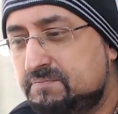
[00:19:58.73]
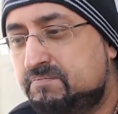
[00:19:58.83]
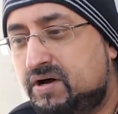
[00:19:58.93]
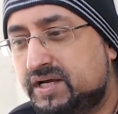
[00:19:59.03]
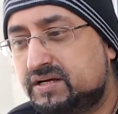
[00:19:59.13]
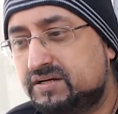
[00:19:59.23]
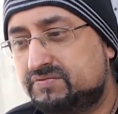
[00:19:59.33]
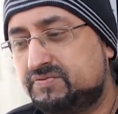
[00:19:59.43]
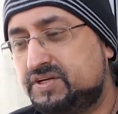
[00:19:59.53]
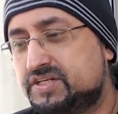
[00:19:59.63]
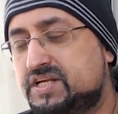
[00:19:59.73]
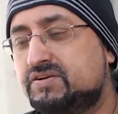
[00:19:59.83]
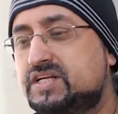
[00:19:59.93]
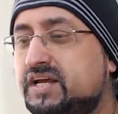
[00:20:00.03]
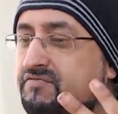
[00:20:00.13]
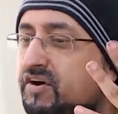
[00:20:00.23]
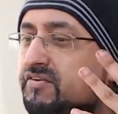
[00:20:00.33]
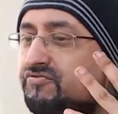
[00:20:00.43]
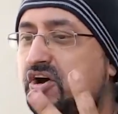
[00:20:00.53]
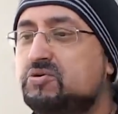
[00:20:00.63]
sometimes I get very
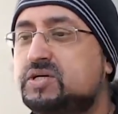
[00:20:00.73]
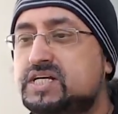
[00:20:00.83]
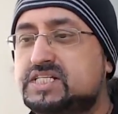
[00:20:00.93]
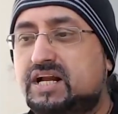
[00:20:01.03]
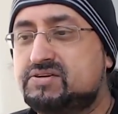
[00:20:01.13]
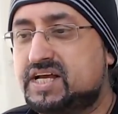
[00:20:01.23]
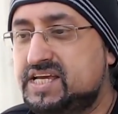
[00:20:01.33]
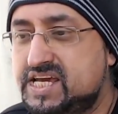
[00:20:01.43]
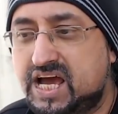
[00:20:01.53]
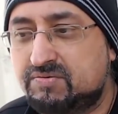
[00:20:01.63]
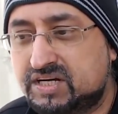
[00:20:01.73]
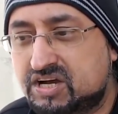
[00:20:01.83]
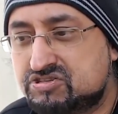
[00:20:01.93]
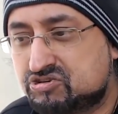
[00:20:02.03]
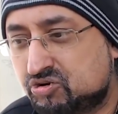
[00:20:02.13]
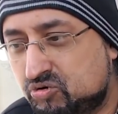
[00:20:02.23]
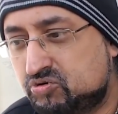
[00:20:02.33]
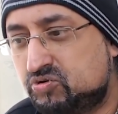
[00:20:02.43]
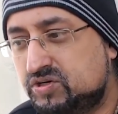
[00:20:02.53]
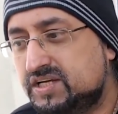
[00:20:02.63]
focused and I was like, yeah, I'm going to go to
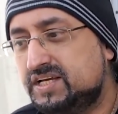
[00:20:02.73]
court.